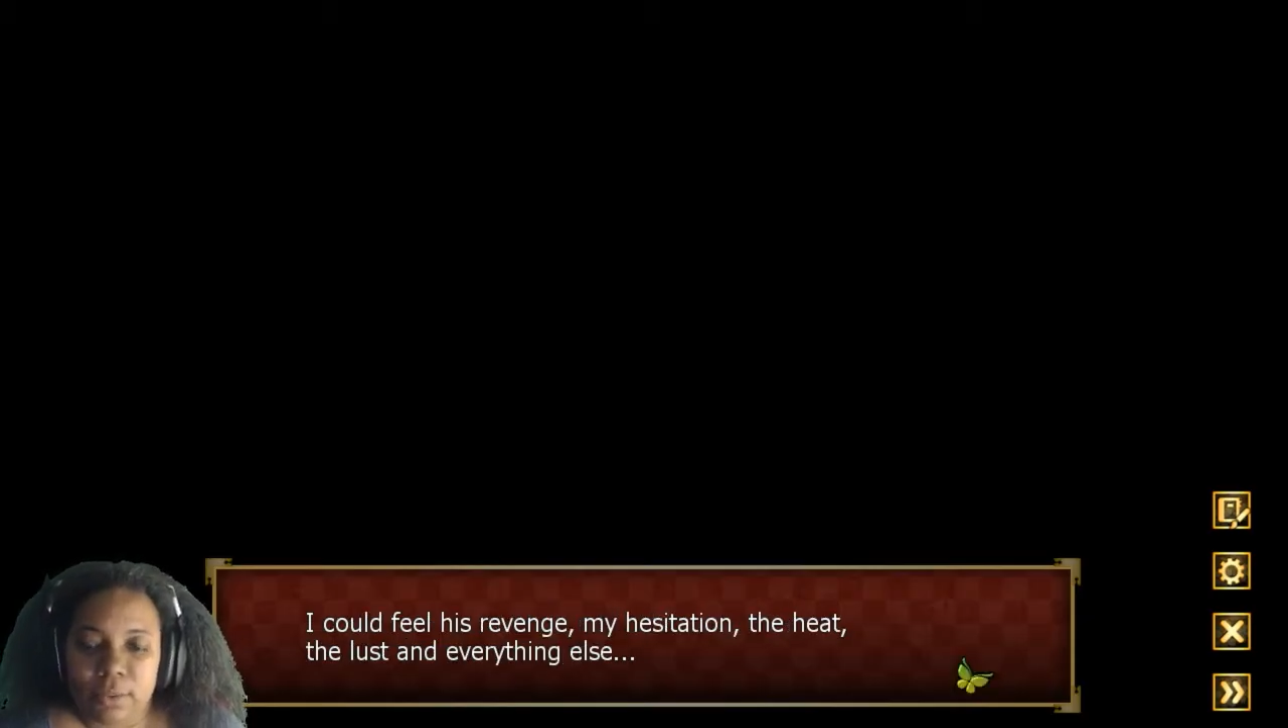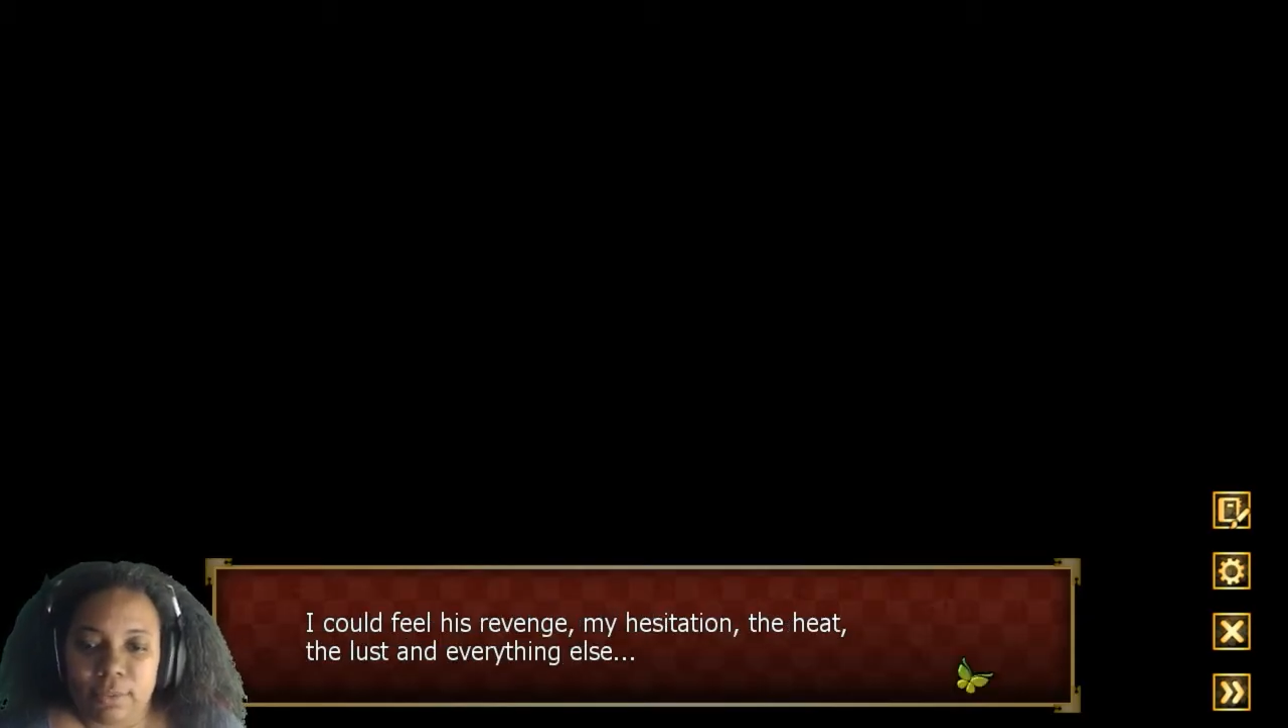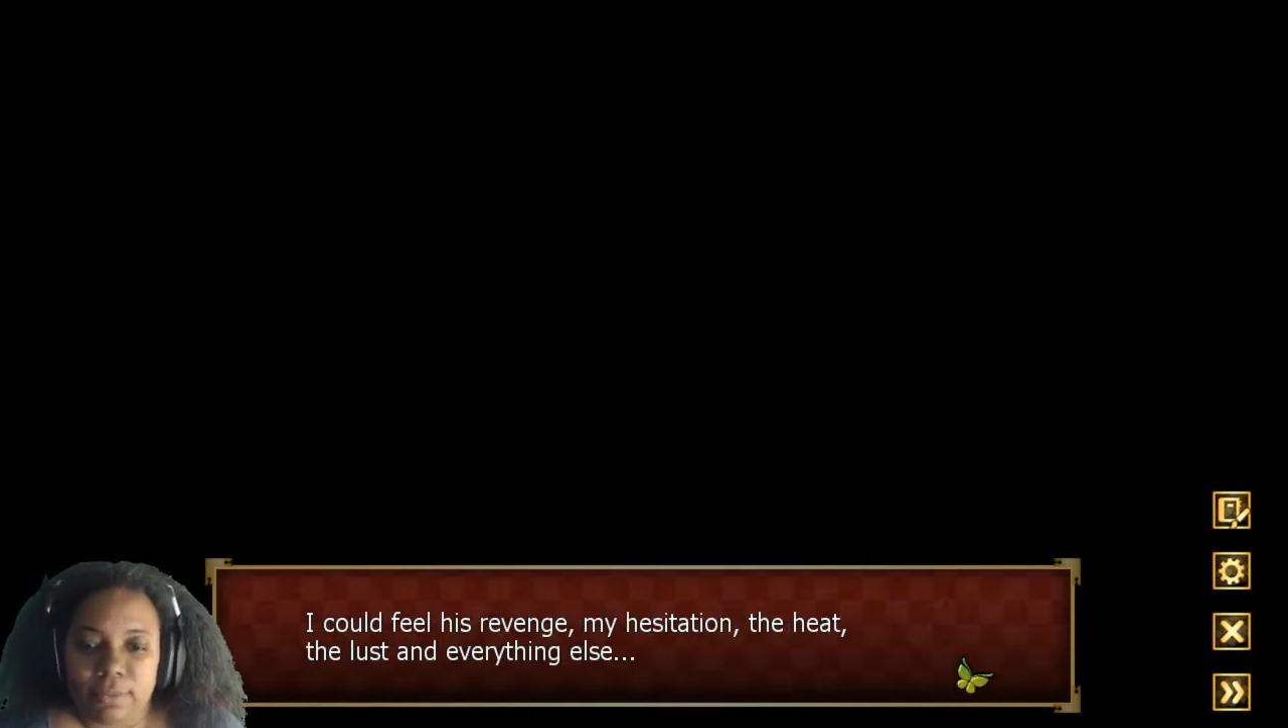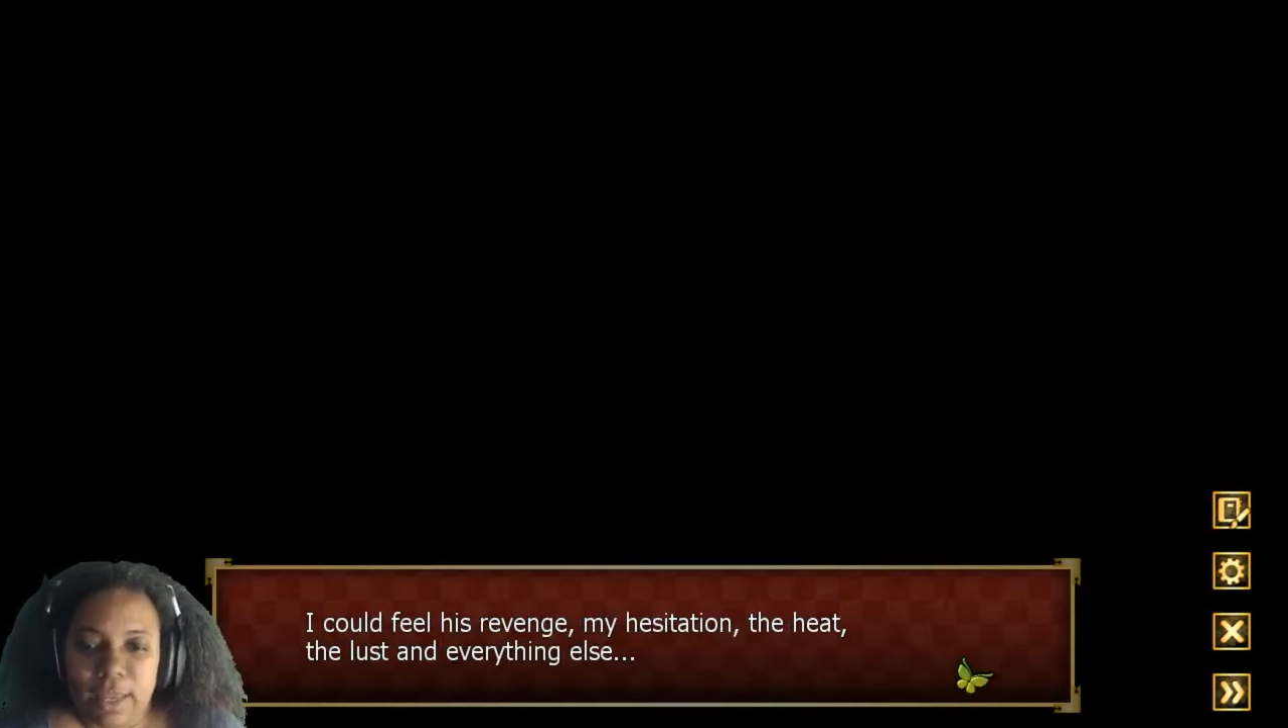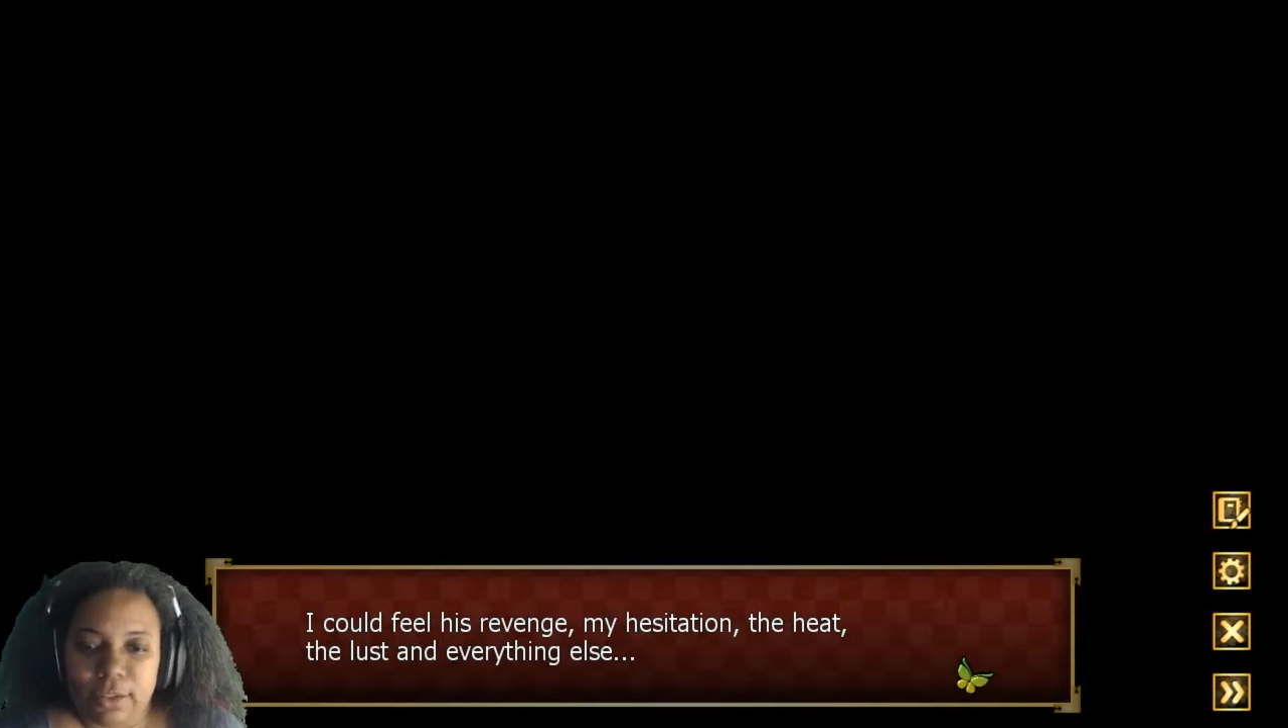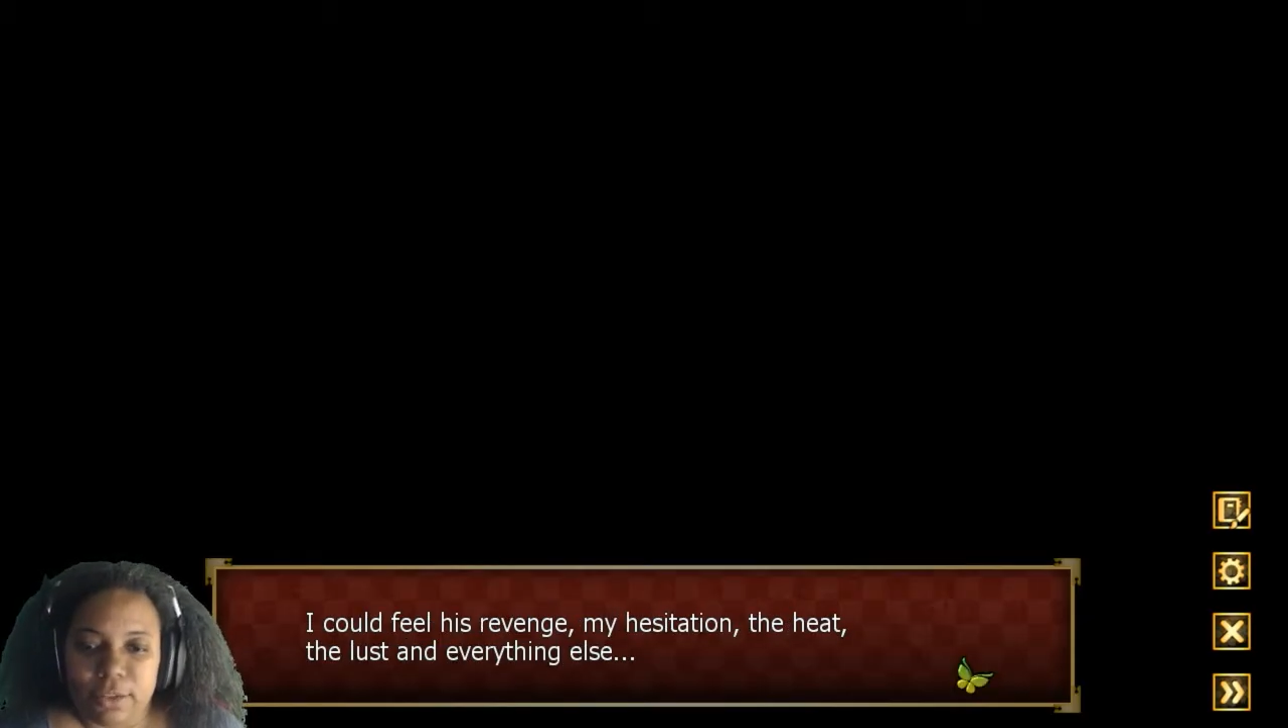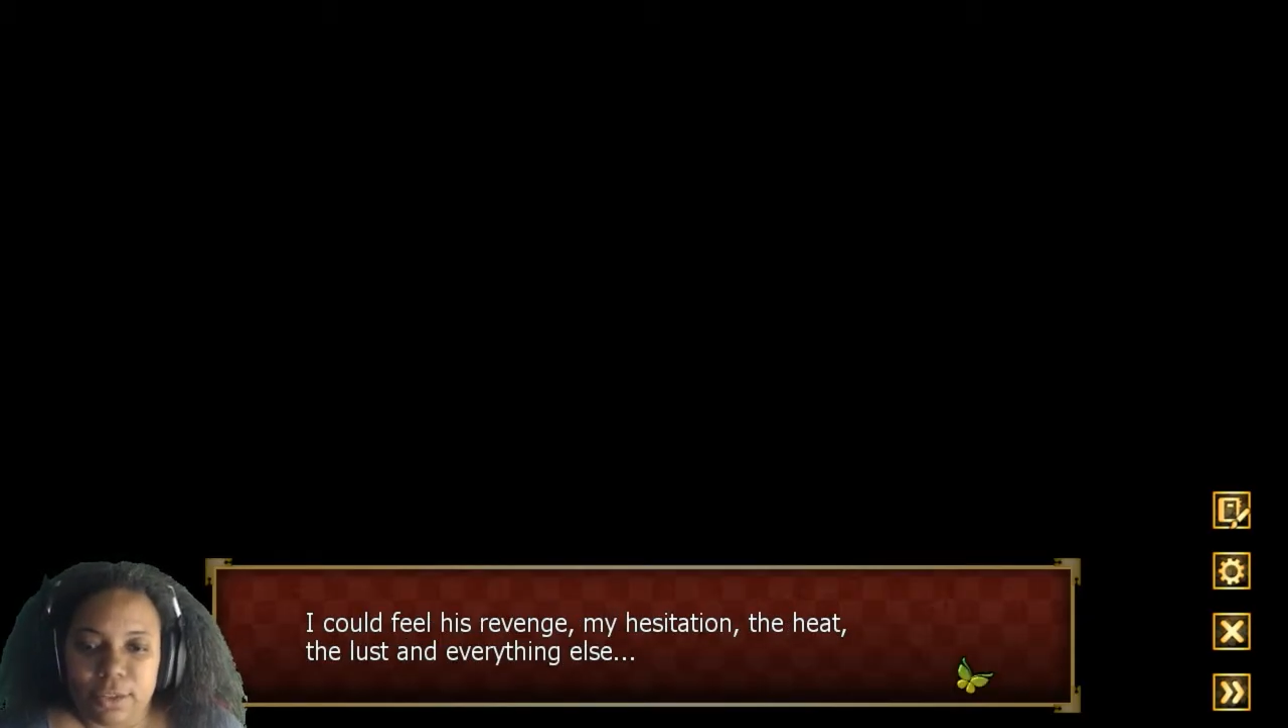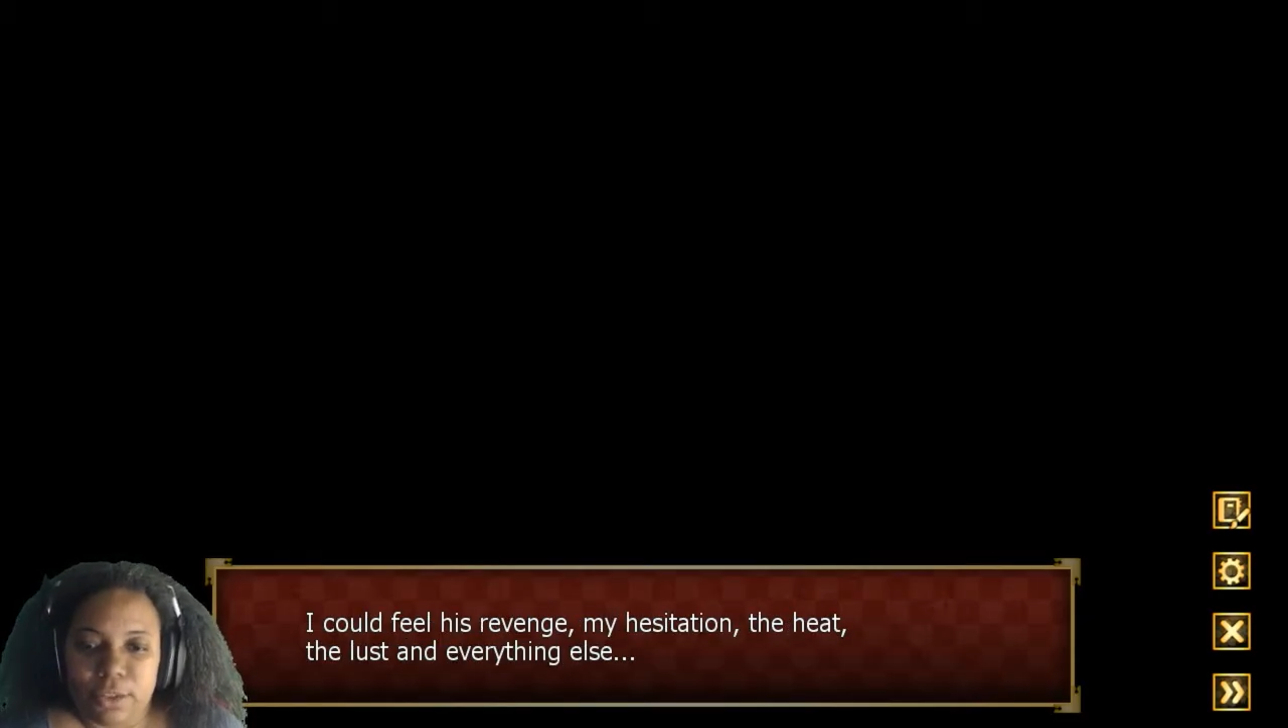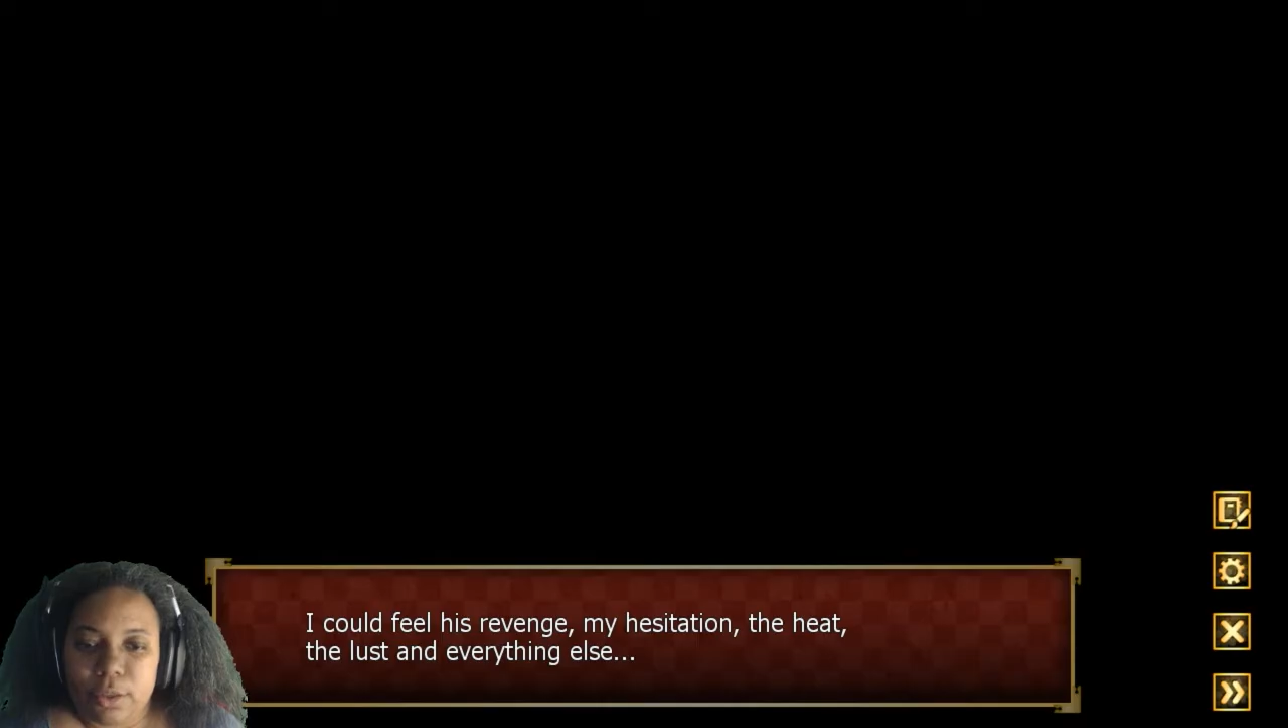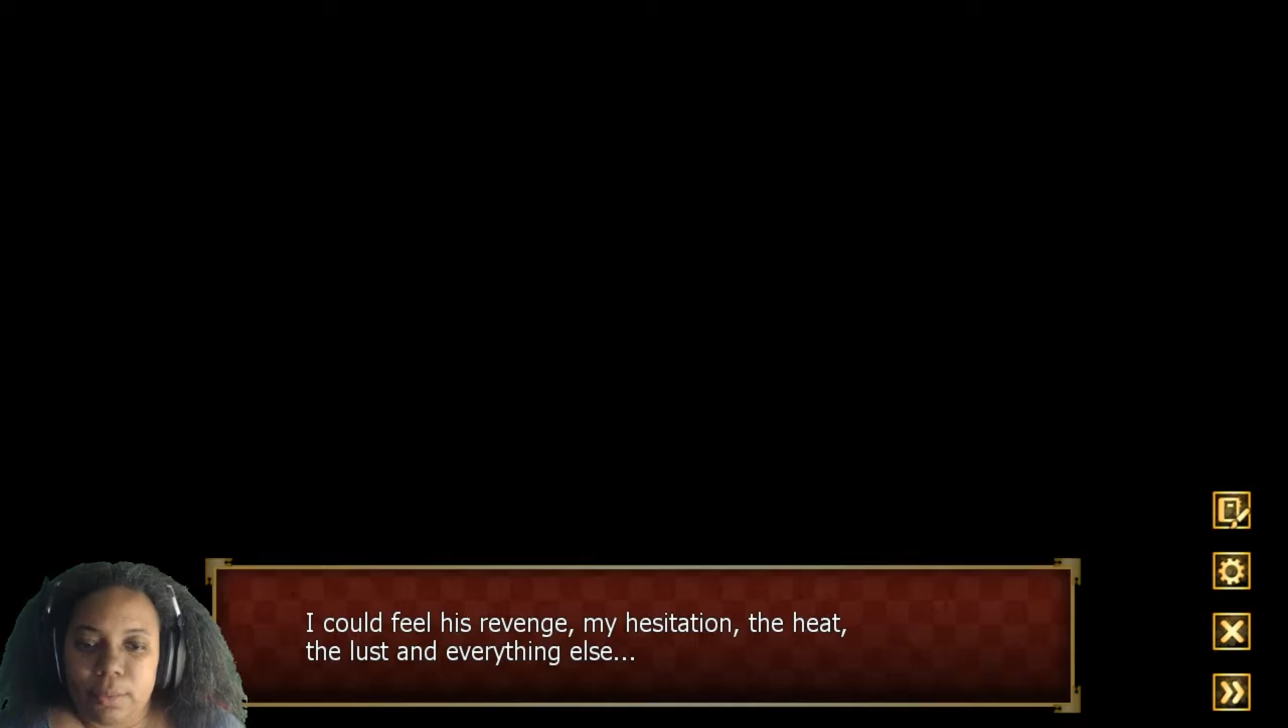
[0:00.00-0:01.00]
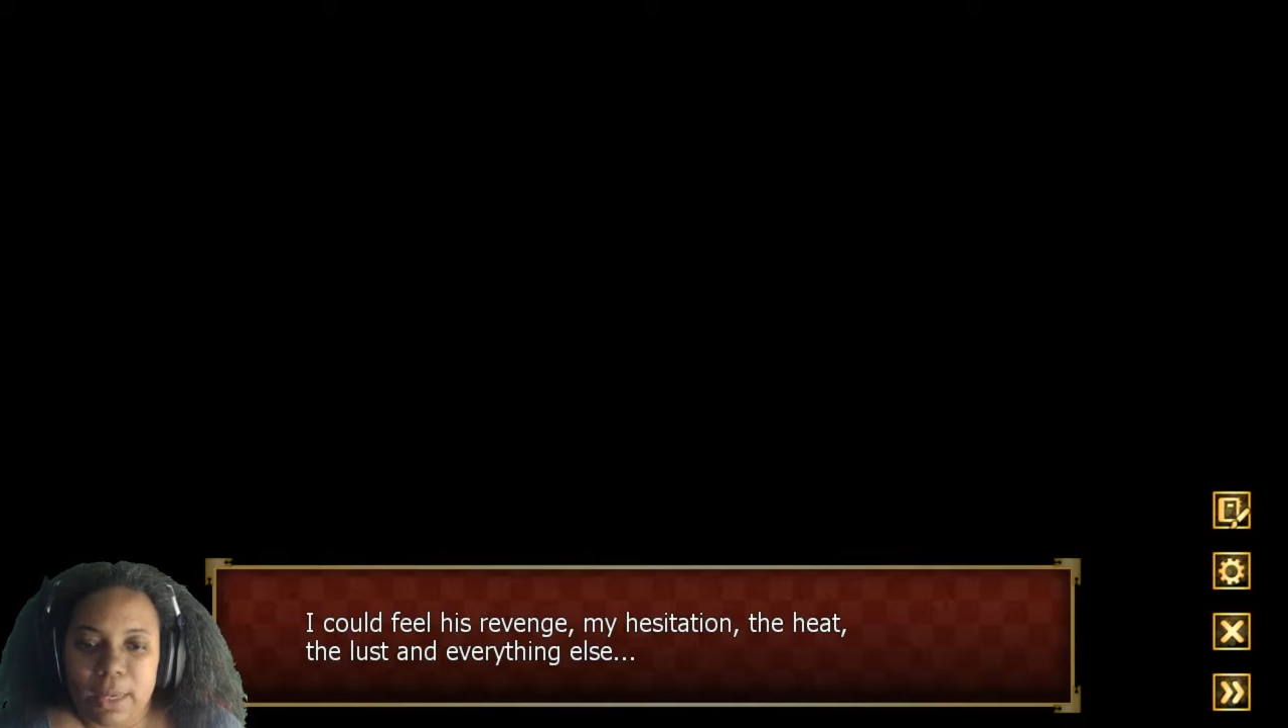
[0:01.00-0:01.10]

revenge,